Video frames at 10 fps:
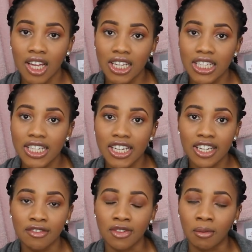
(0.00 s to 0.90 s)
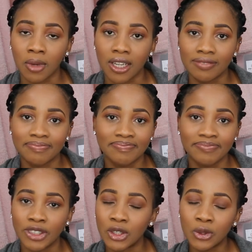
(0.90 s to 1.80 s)
take it from me,
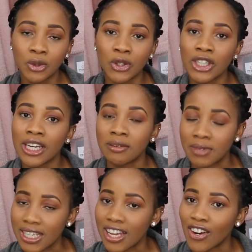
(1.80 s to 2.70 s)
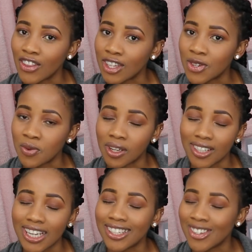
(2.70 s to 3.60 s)
you can miss out on this one.
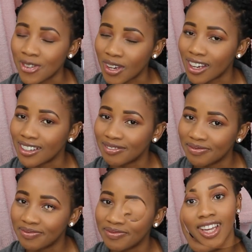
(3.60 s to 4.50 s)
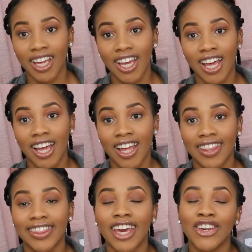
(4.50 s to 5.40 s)
It's okay.
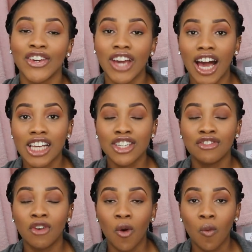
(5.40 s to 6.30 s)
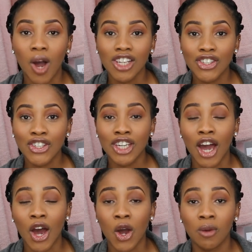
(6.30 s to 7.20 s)
Thank you guys for watching.
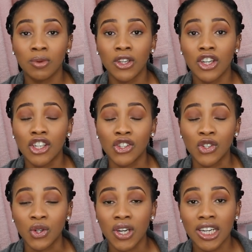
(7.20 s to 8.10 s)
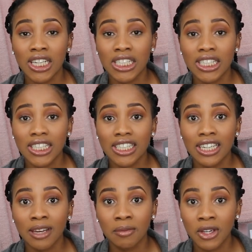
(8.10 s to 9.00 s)
I hope you enjoyed it.
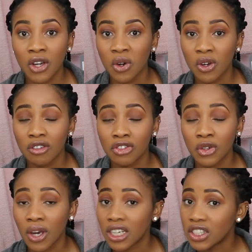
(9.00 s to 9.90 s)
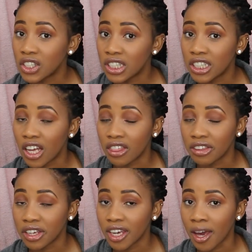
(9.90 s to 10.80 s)
Let me know if you actually are
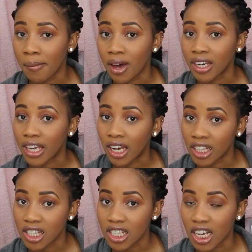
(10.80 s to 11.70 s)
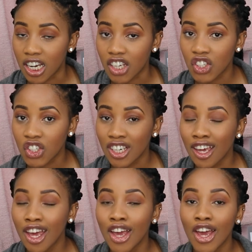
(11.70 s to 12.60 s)
thinking about getting this collection,
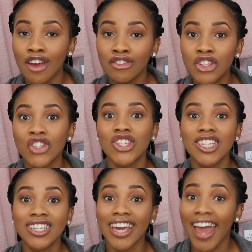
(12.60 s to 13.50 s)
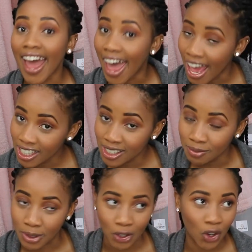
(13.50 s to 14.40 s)
if you still can,
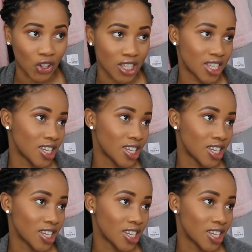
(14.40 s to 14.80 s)
because